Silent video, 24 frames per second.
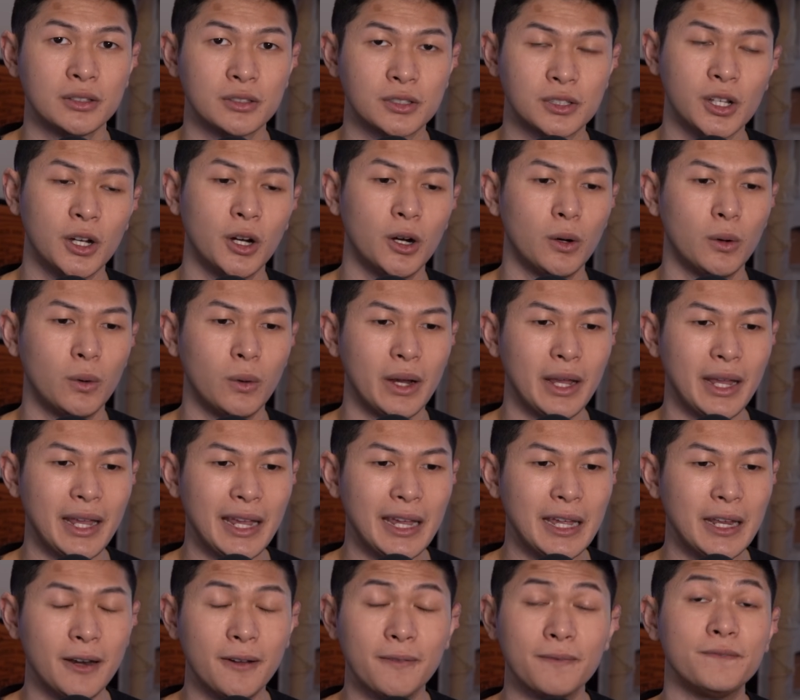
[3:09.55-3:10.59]
So,
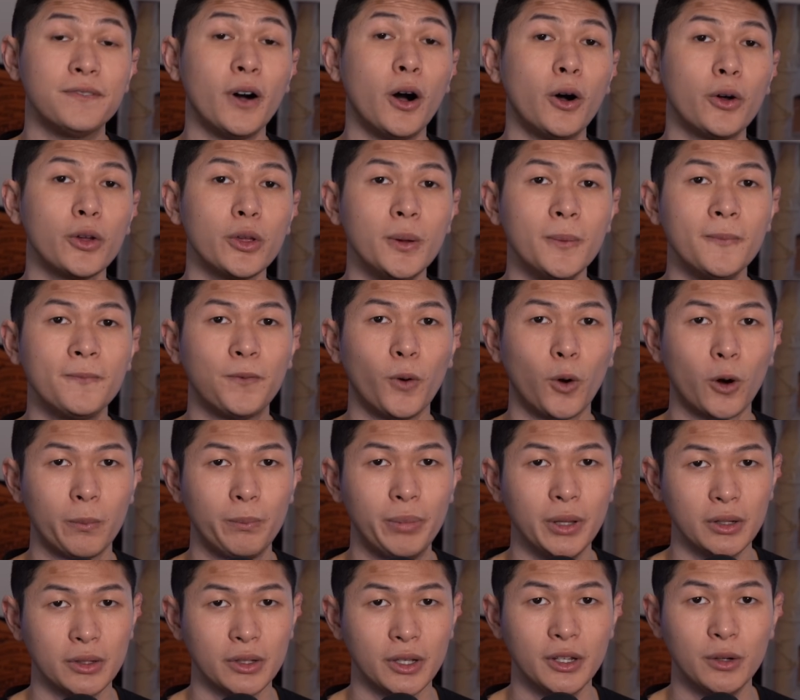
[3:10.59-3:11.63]
in Volume 4
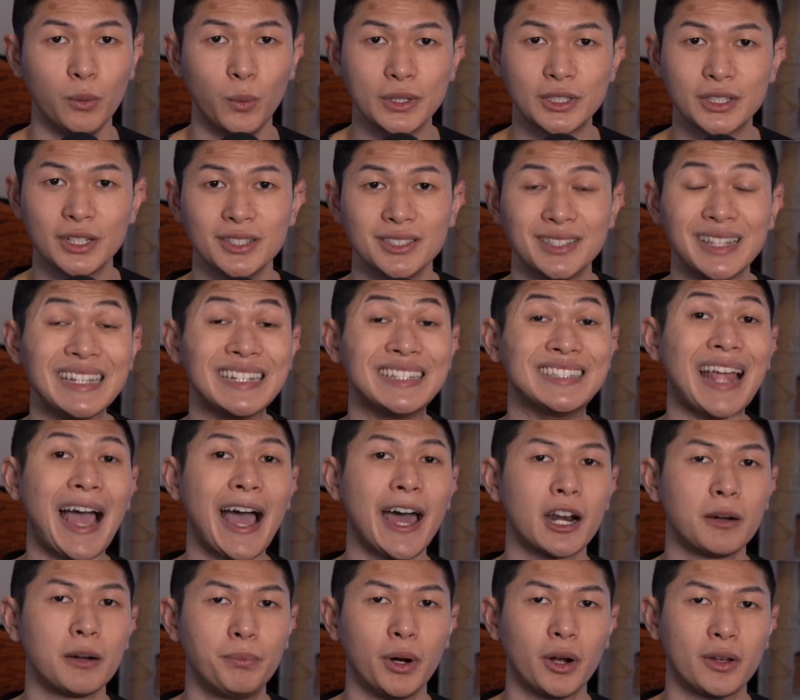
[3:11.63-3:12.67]
Billion, which is the
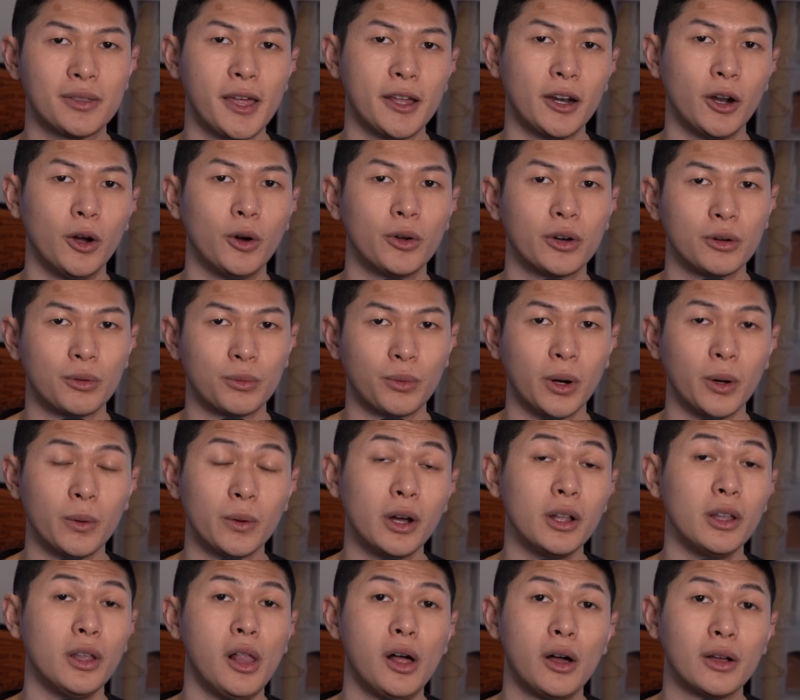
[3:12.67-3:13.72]
data book that Oda wrote
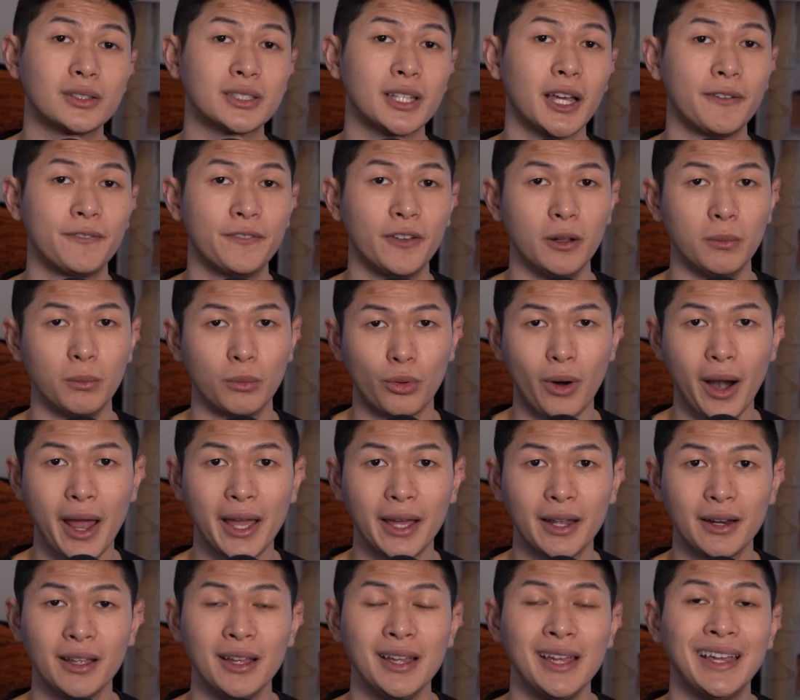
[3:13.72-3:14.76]
alongside Film
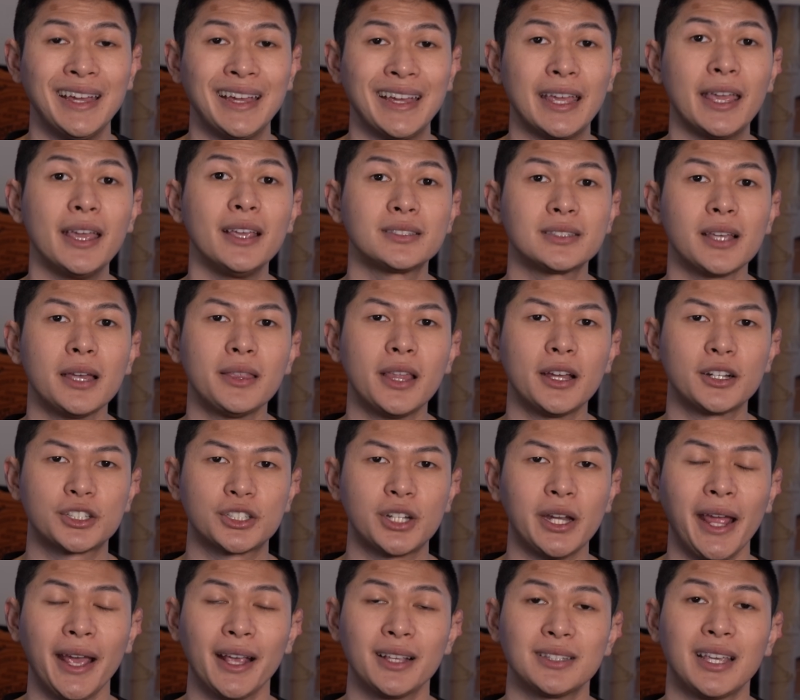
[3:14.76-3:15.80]
Red, he said that
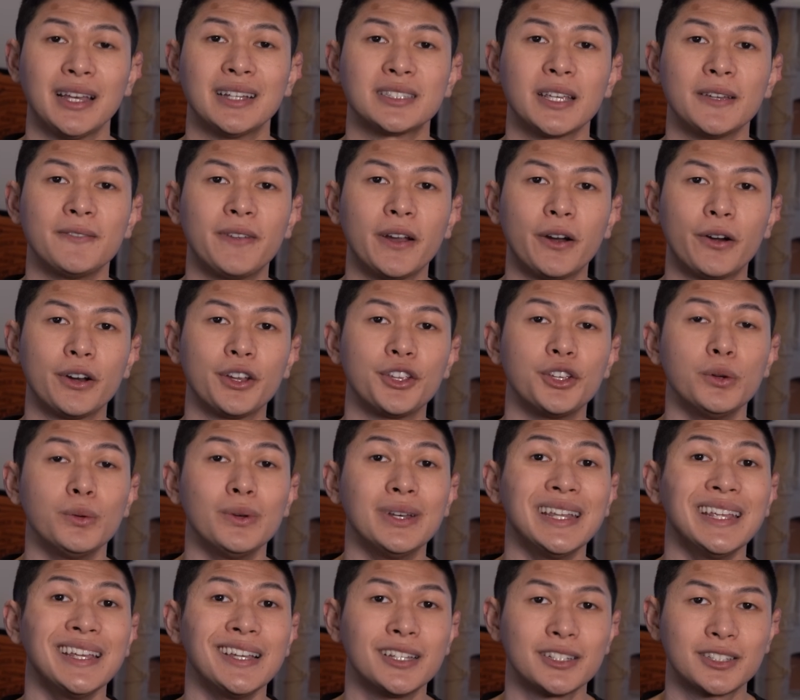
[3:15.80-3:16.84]
Shanks has a very
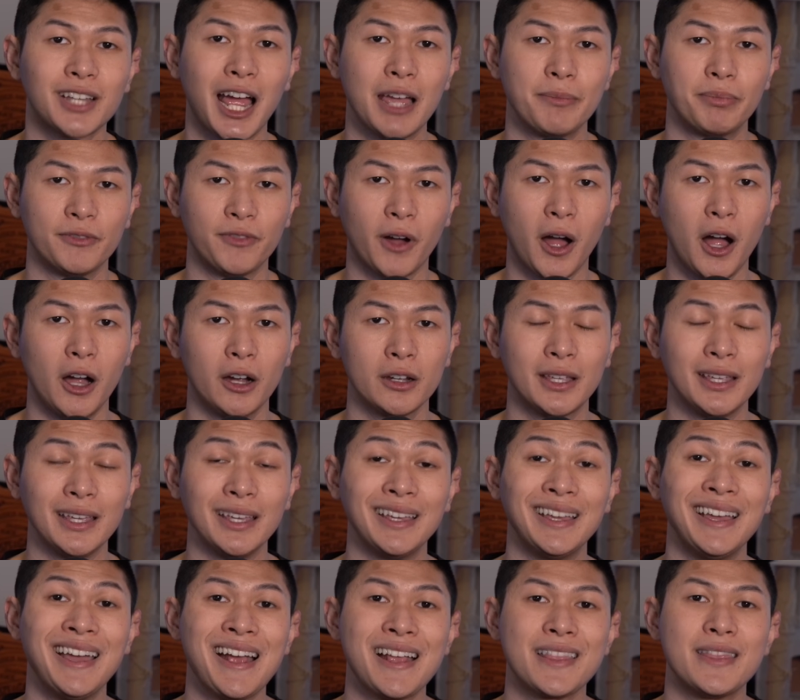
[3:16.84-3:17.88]
unique type of
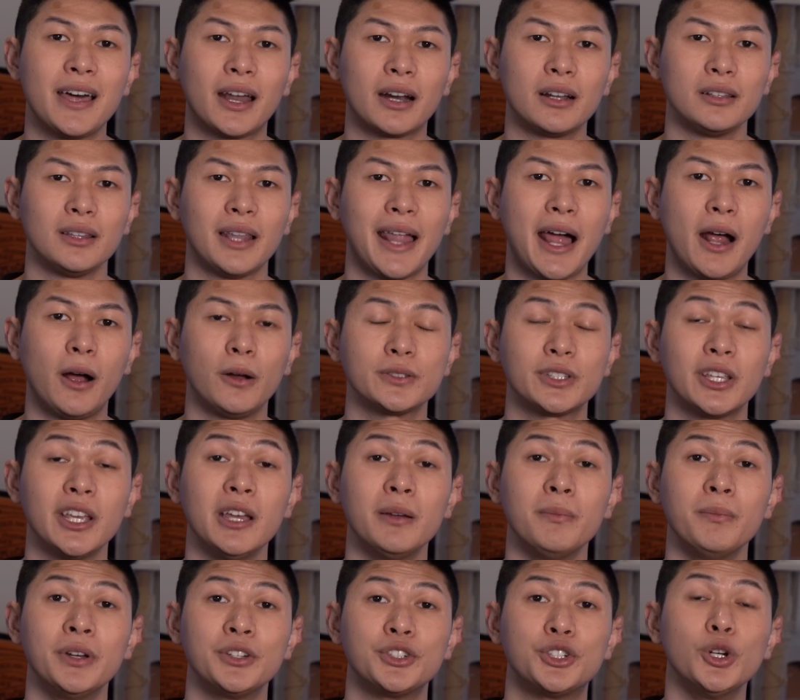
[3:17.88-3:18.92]
Haki that allows
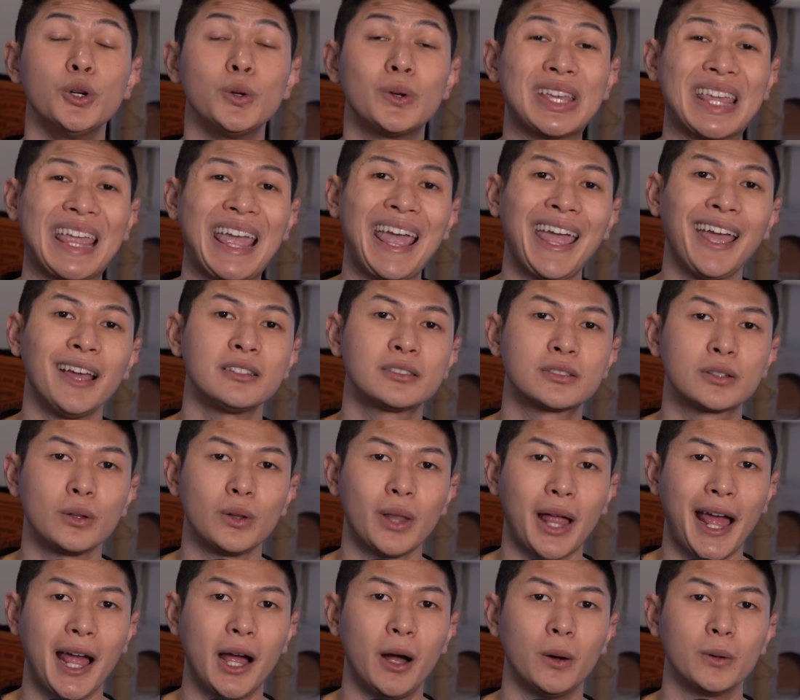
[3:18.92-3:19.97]
him to
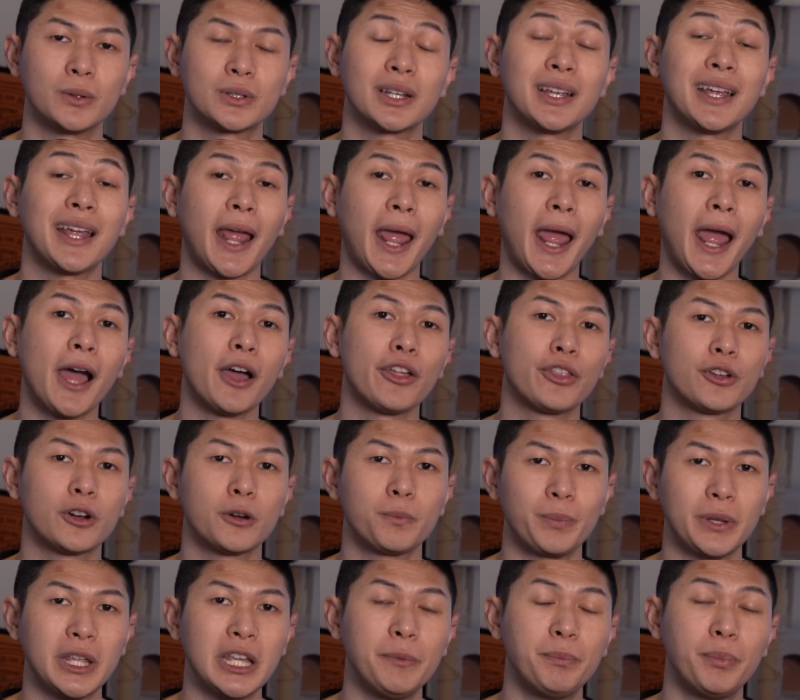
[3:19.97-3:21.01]
cancel out
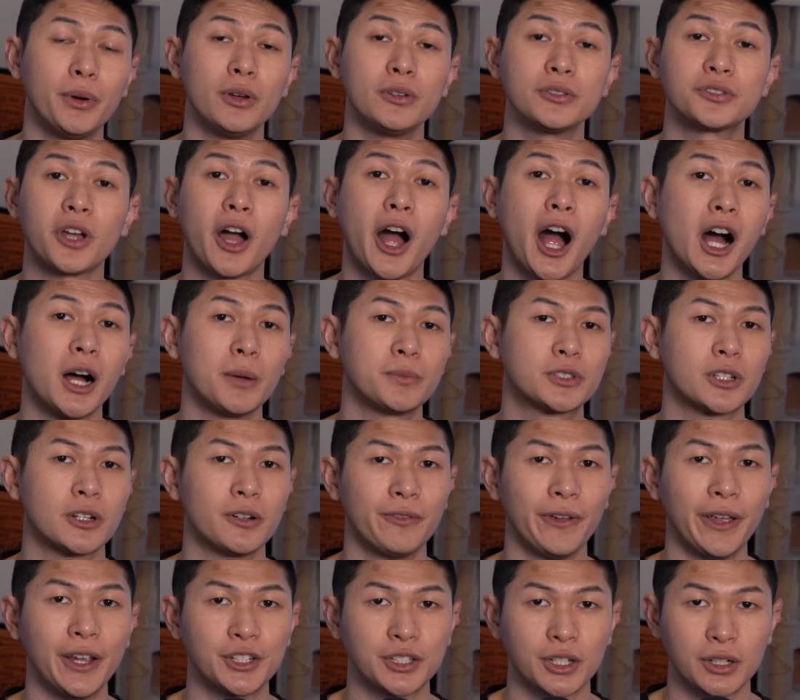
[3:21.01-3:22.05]
other people's
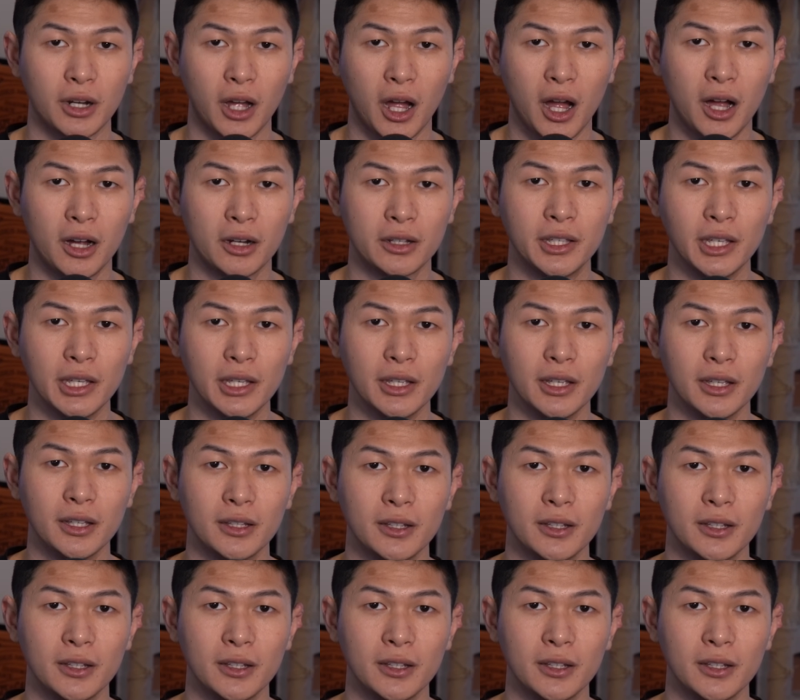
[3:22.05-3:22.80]
observation Haki.